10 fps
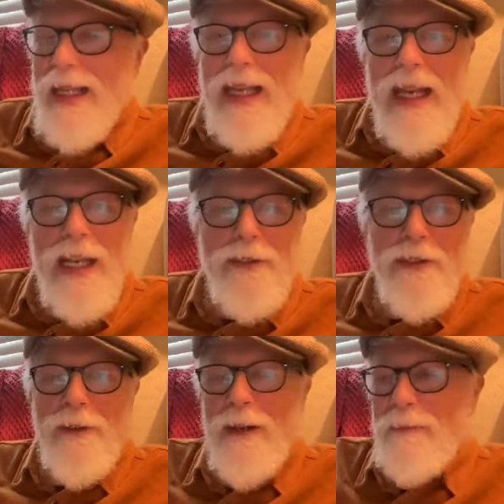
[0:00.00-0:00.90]
As you
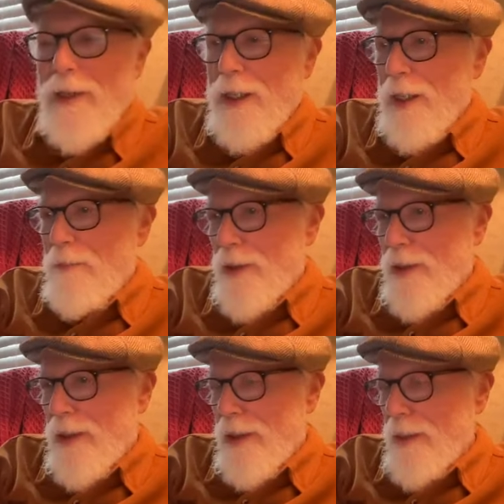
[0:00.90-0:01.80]
know, I'm writing a
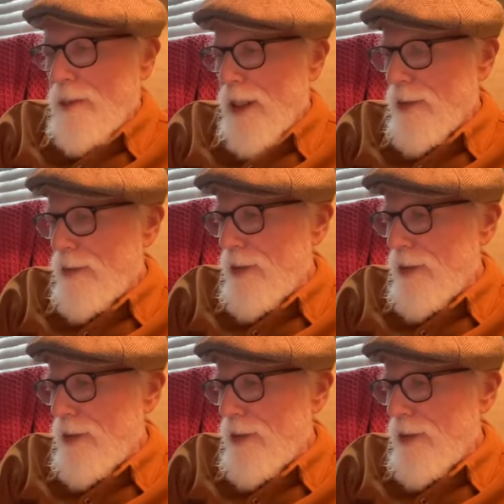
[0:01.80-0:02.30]
book about